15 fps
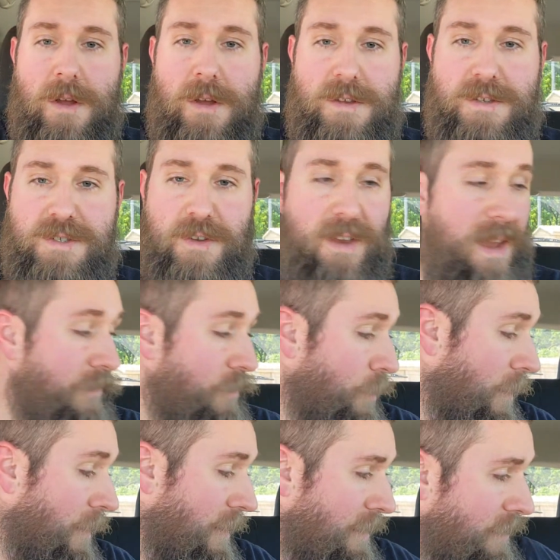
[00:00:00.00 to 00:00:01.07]
So yeah,
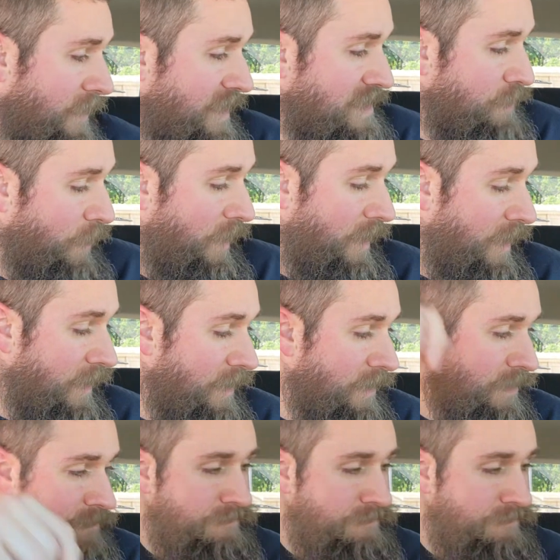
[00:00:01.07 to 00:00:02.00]
everybody, that's my